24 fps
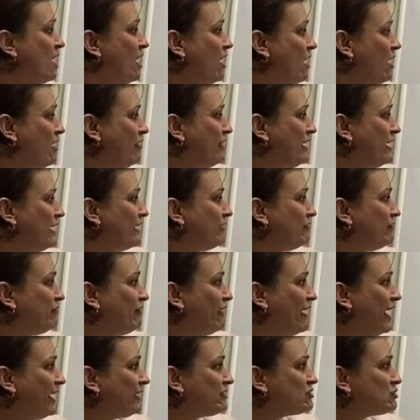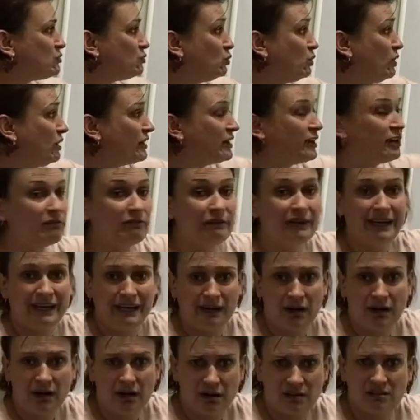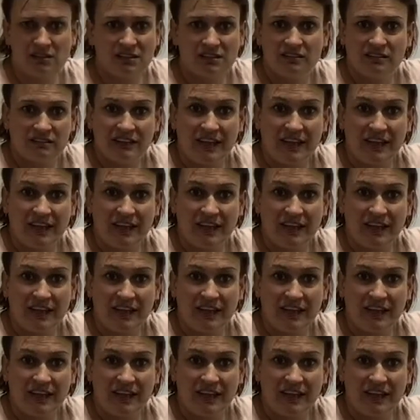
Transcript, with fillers: Are they in fact working really hard and